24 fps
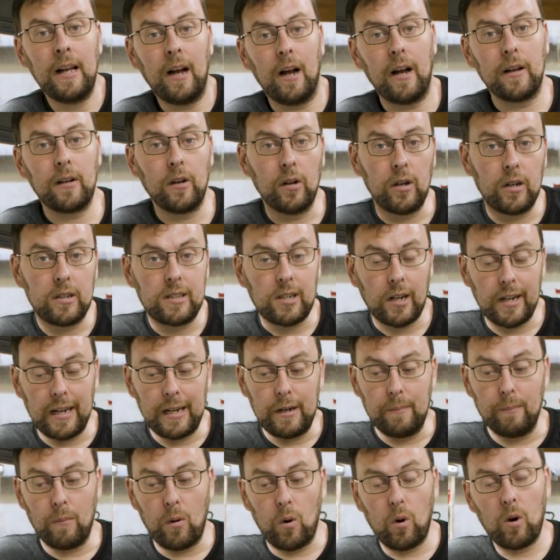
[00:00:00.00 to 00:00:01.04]
I'm going to tell
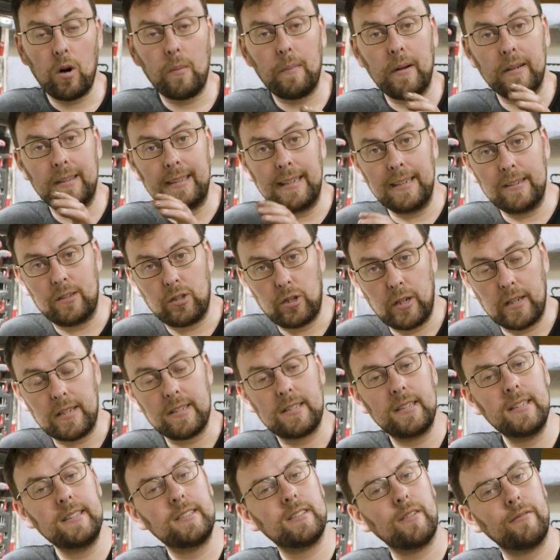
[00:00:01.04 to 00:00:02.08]
you more about the
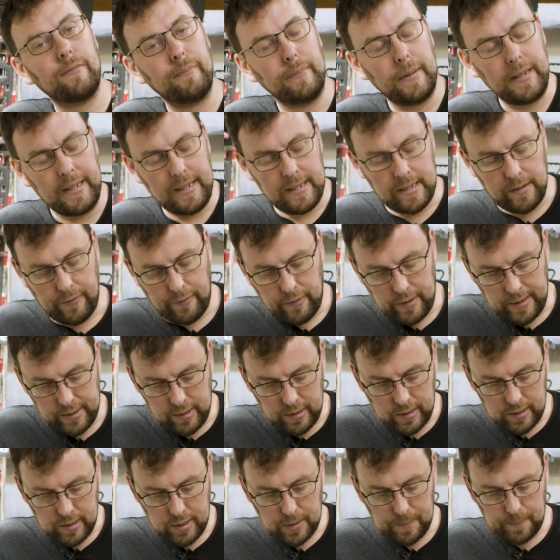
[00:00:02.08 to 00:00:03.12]
intricacies of mini
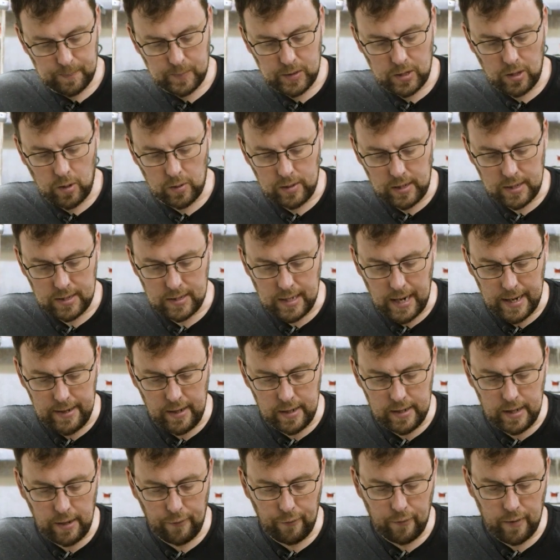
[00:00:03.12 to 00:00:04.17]
differentials. So the
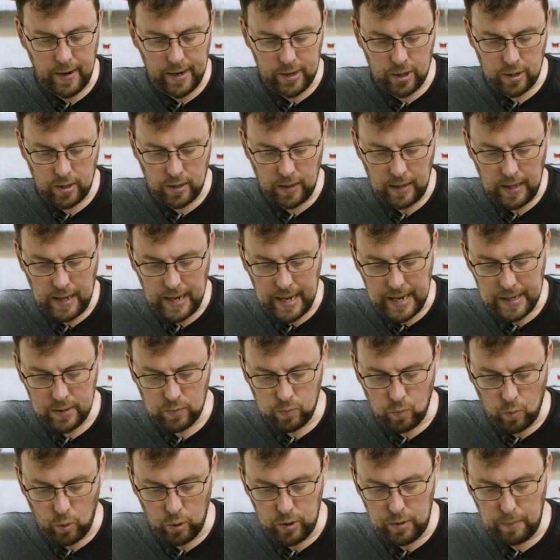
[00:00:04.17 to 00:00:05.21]
standard differential has
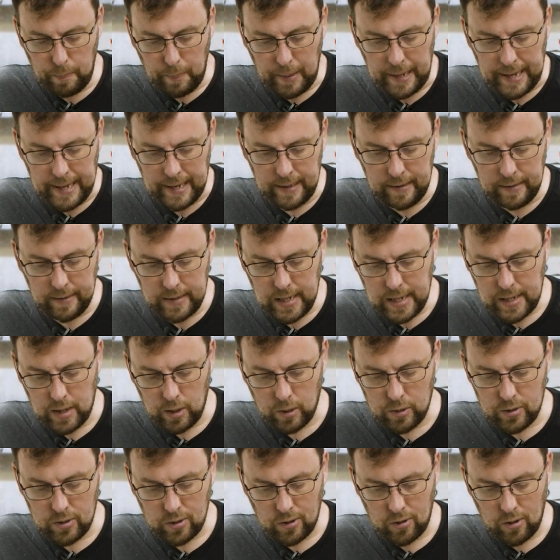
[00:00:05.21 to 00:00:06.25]
one pin that
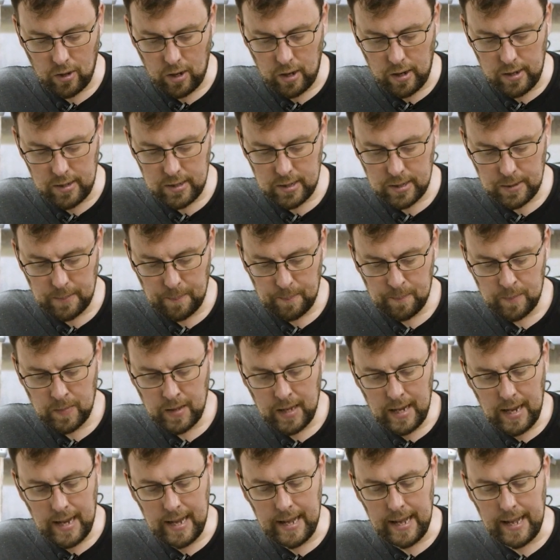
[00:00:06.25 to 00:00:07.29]
goes across,
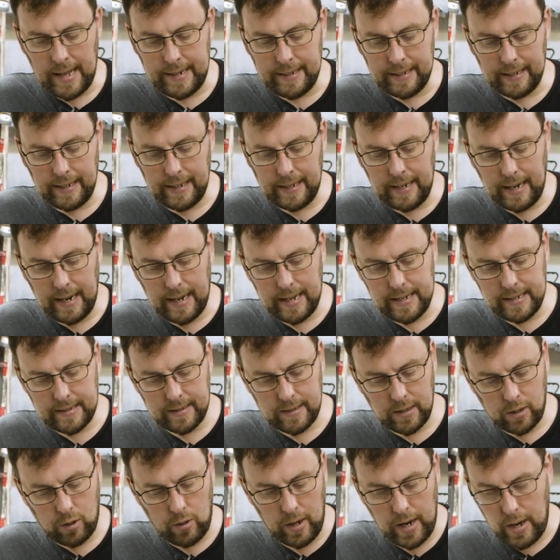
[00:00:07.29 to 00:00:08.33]
and it has
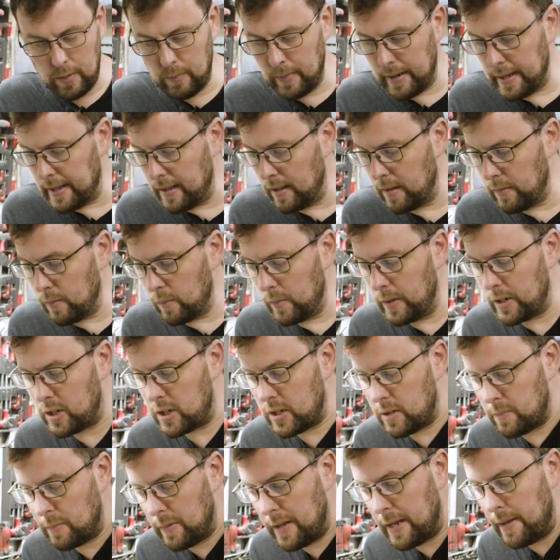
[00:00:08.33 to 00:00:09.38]
the crown wheel,
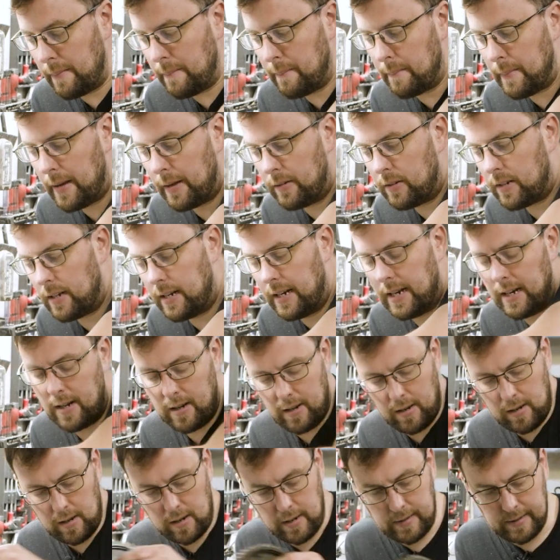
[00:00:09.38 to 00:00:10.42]
which is mounted
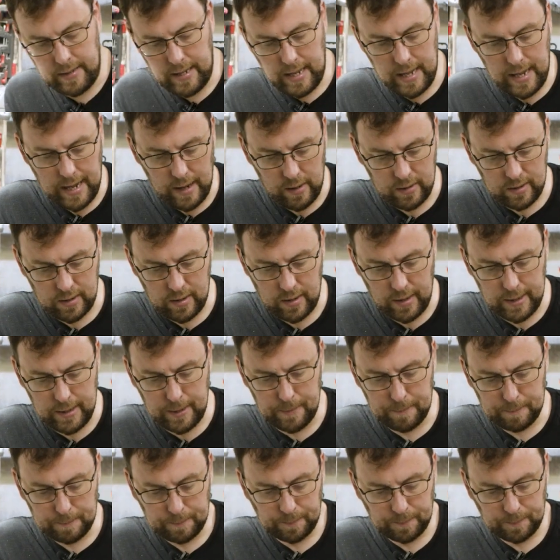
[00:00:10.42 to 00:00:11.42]
here on the outside.